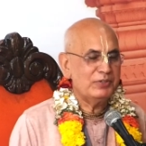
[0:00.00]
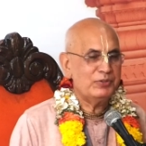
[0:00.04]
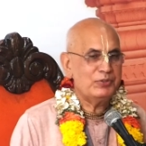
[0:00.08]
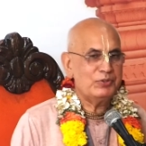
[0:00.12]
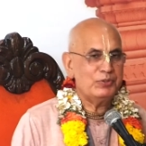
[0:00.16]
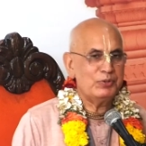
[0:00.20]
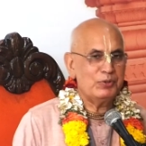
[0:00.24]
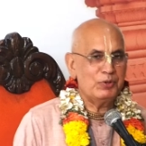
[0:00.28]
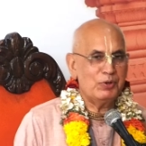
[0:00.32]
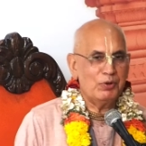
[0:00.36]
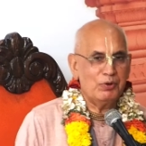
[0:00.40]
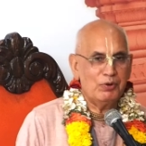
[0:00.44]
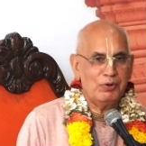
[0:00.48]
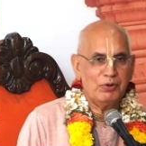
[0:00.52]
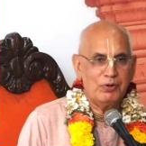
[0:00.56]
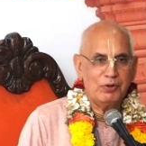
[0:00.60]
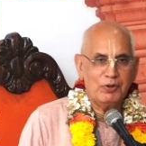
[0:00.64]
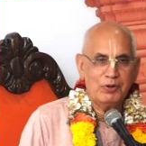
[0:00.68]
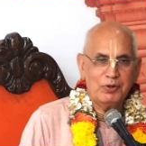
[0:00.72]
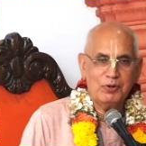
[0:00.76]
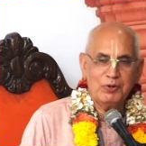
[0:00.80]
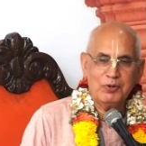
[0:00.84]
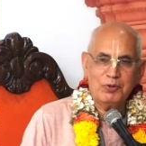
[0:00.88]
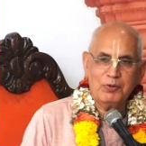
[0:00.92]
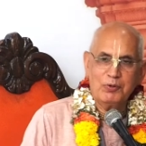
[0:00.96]
to
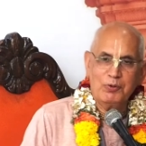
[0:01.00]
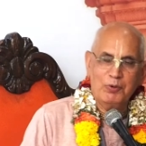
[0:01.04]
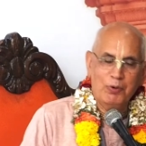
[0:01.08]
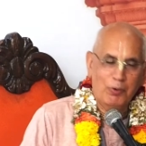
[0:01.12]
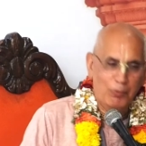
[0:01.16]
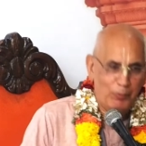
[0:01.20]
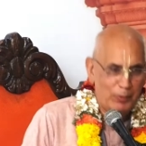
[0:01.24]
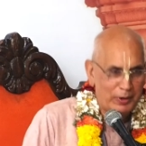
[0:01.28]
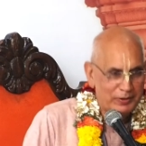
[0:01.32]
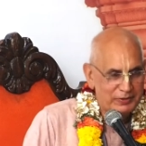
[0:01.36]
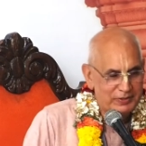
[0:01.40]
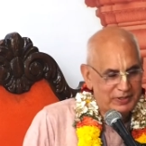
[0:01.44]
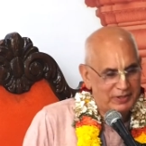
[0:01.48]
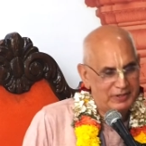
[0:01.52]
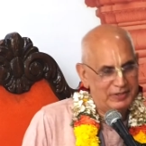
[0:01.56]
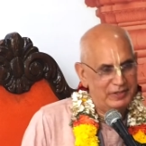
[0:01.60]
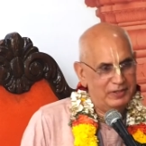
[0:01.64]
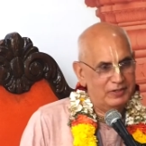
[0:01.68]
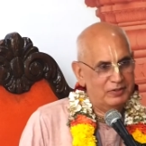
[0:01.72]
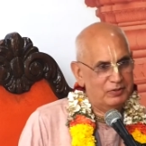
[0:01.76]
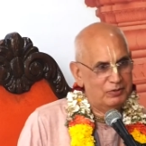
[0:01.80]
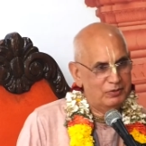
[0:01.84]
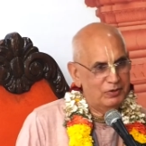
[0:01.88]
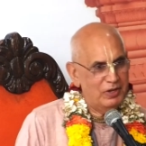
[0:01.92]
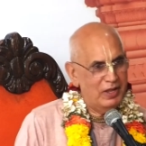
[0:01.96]
Govardhan
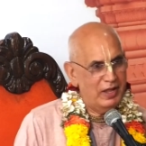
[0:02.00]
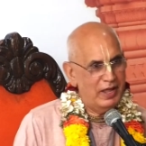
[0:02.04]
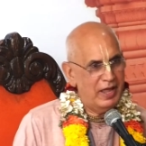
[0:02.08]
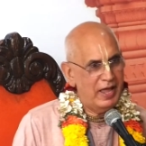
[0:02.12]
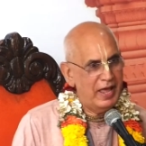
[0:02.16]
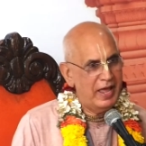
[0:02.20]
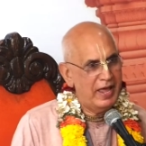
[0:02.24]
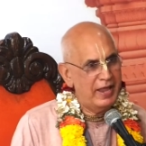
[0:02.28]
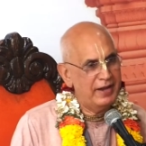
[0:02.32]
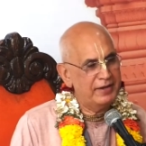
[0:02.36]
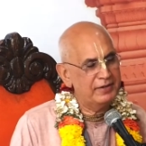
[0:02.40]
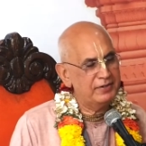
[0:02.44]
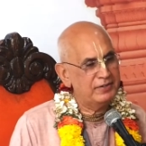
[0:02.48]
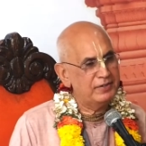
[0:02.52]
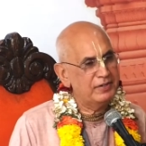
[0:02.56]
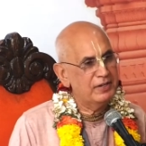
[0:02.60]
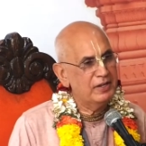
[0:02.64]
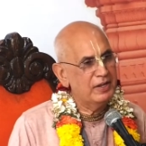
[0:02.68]
and